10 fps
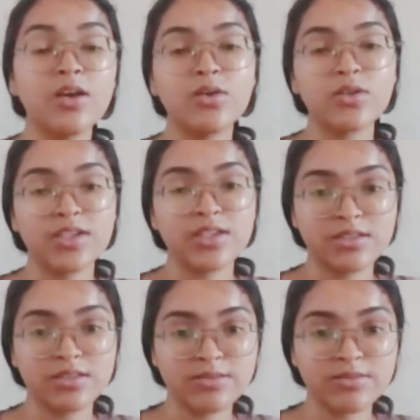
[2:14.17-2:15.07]

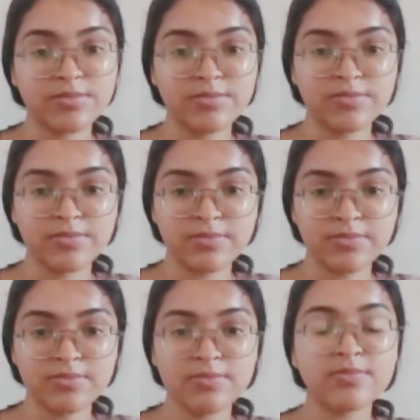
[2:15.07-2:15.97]

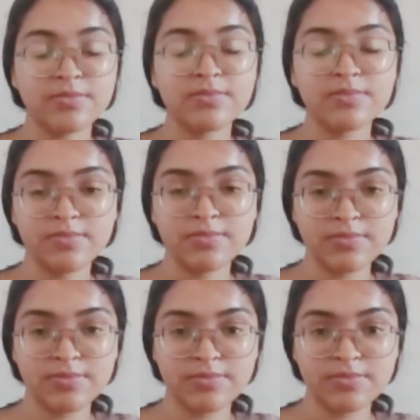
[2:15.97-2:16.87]

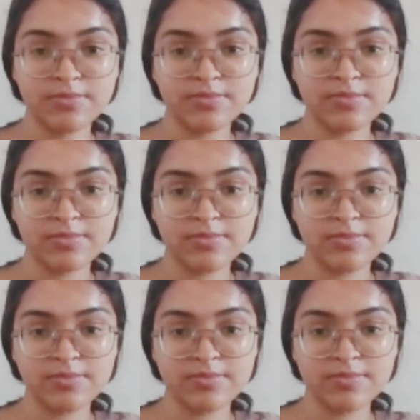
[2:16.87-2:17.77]

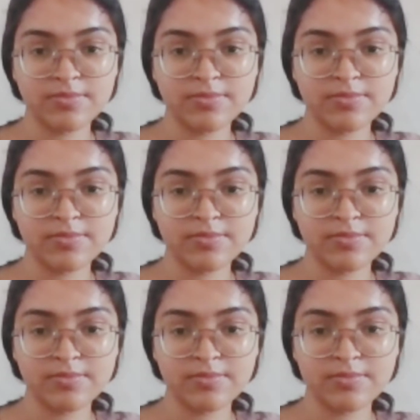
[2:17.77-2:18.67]

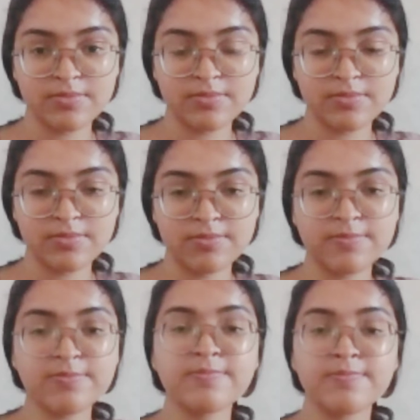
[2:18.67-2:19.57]

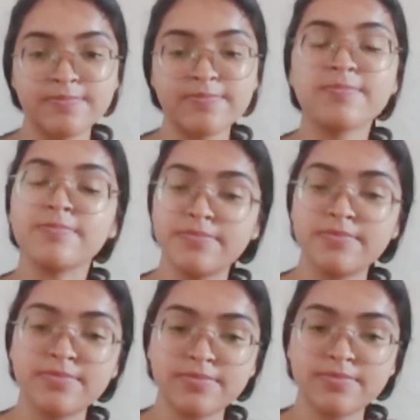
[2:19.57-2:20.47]

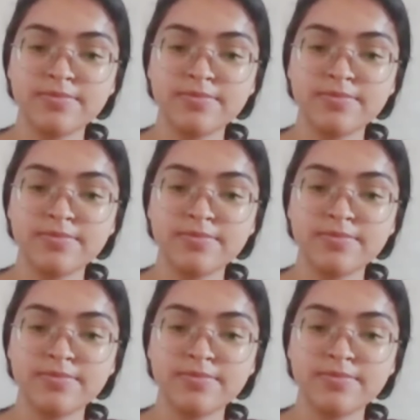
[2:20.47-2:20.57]
No words are spoken by the person on screen.